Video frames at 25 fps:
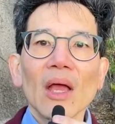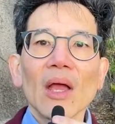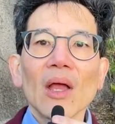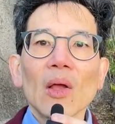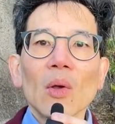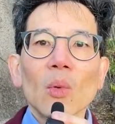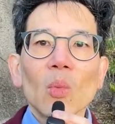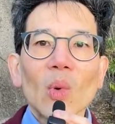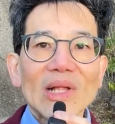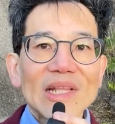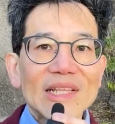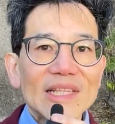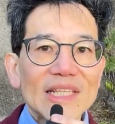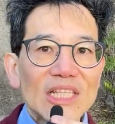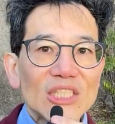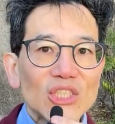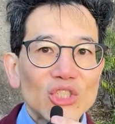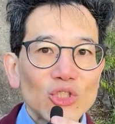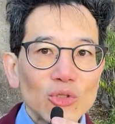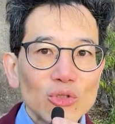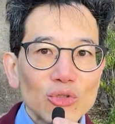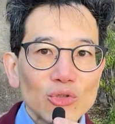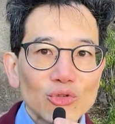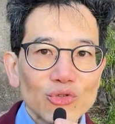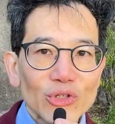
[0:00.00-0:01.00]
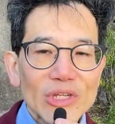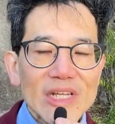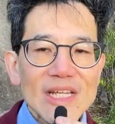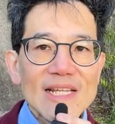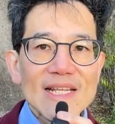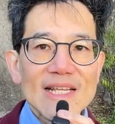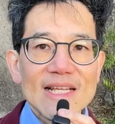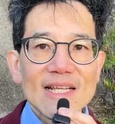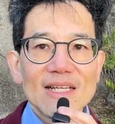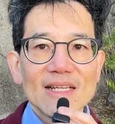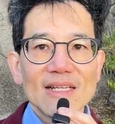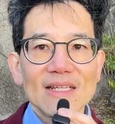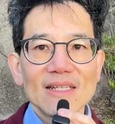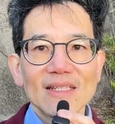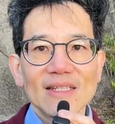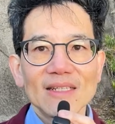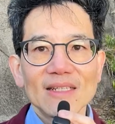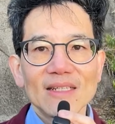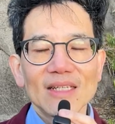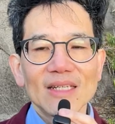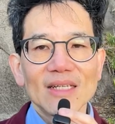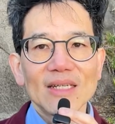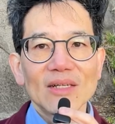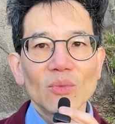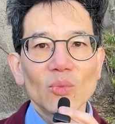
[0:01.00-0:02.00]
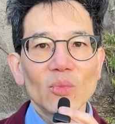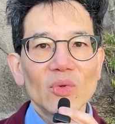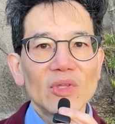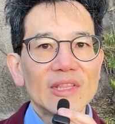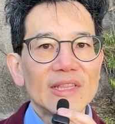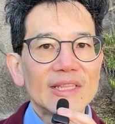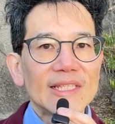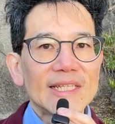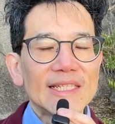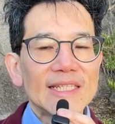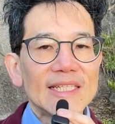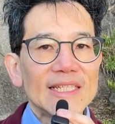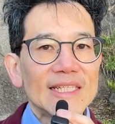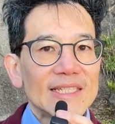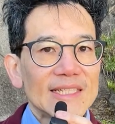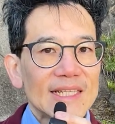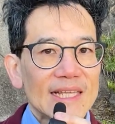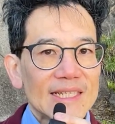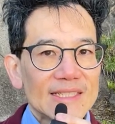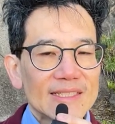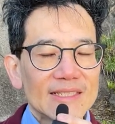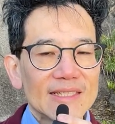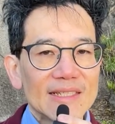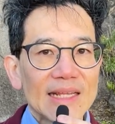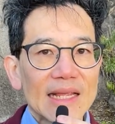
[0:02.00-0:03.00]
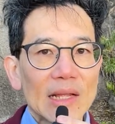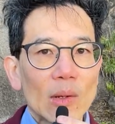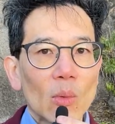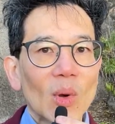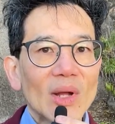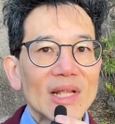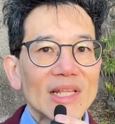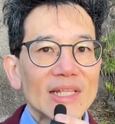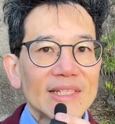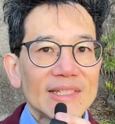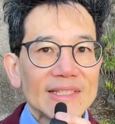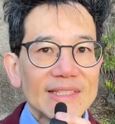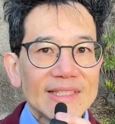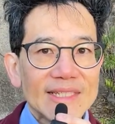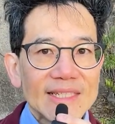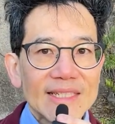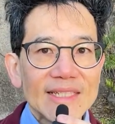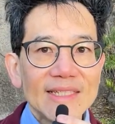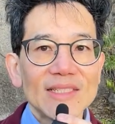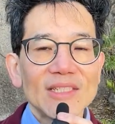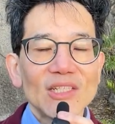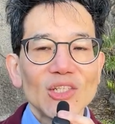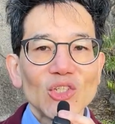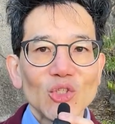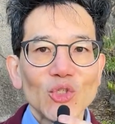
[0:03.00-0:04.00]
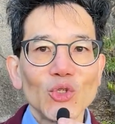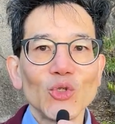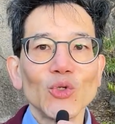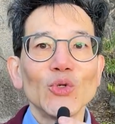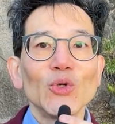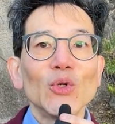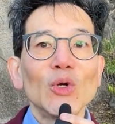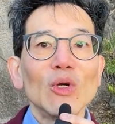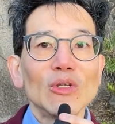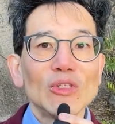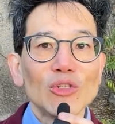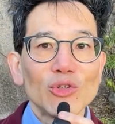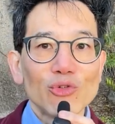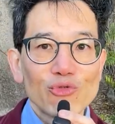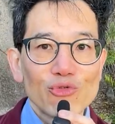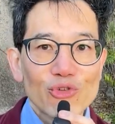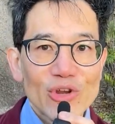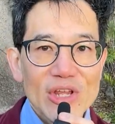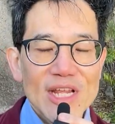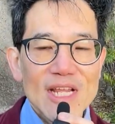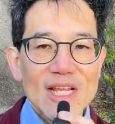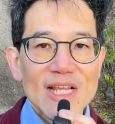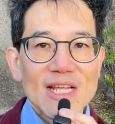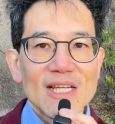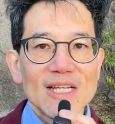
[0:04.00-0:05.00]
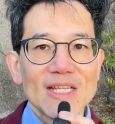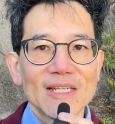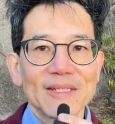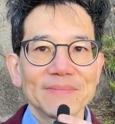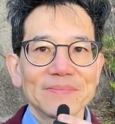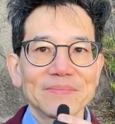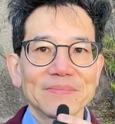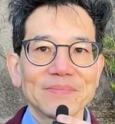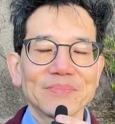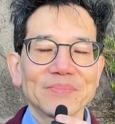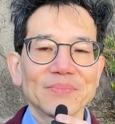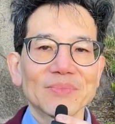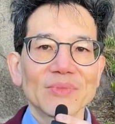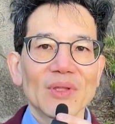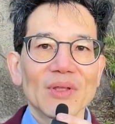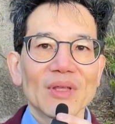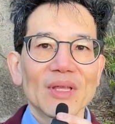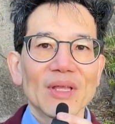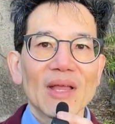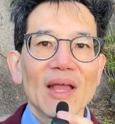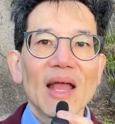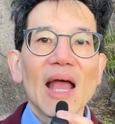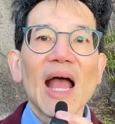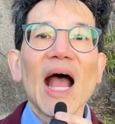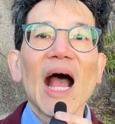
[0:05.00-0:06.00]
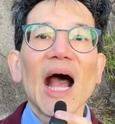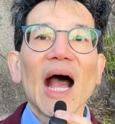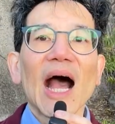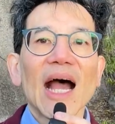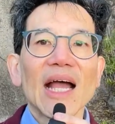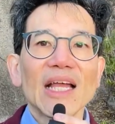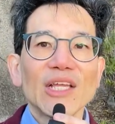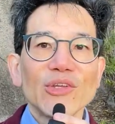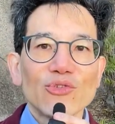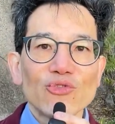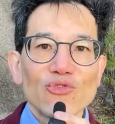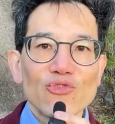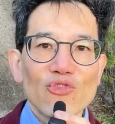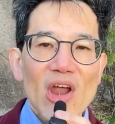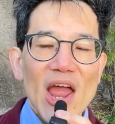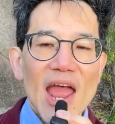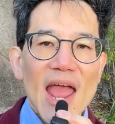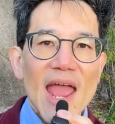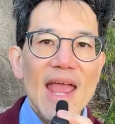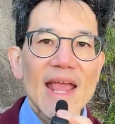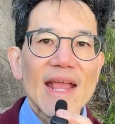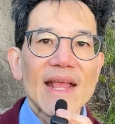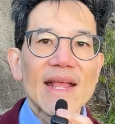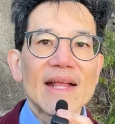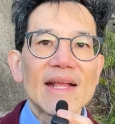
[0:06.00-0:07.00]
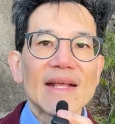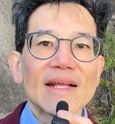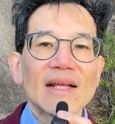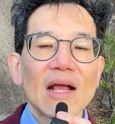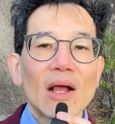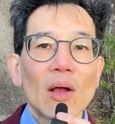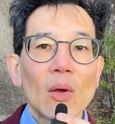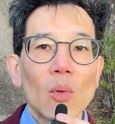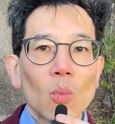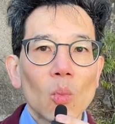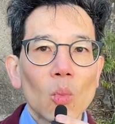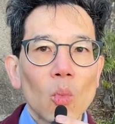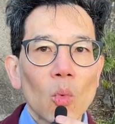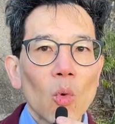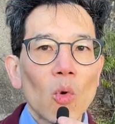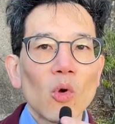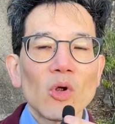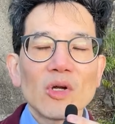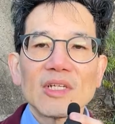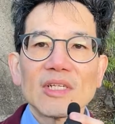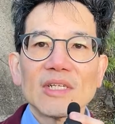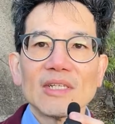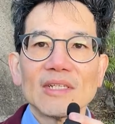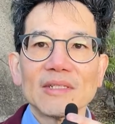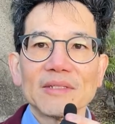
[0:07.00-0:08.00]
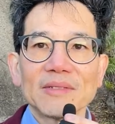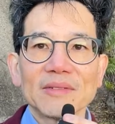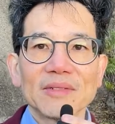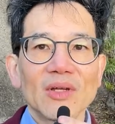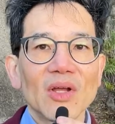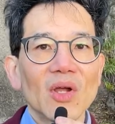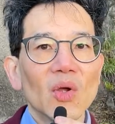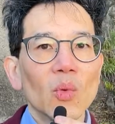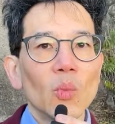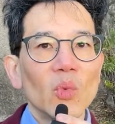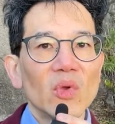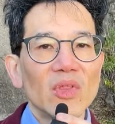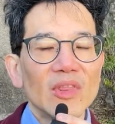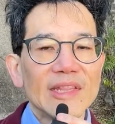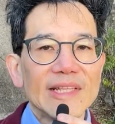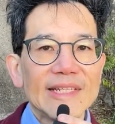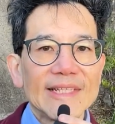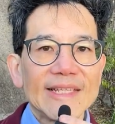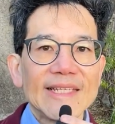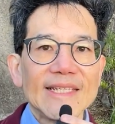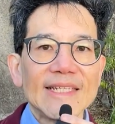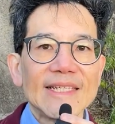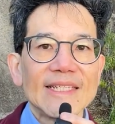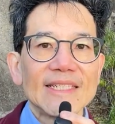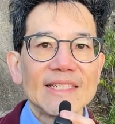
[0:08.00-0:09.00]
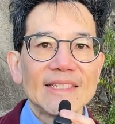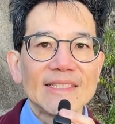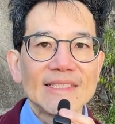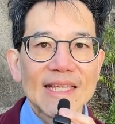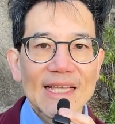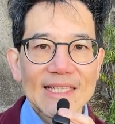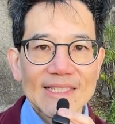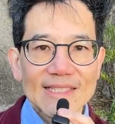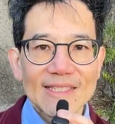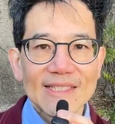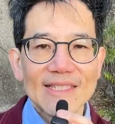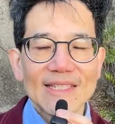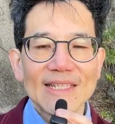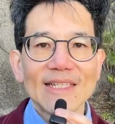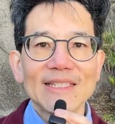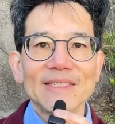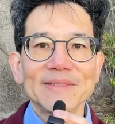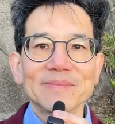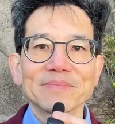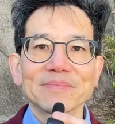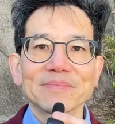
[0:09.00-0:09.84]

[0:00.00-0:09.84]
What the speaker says: What did you drink with dinner yesterday? What did you drink? I drank water with dinner yesterday.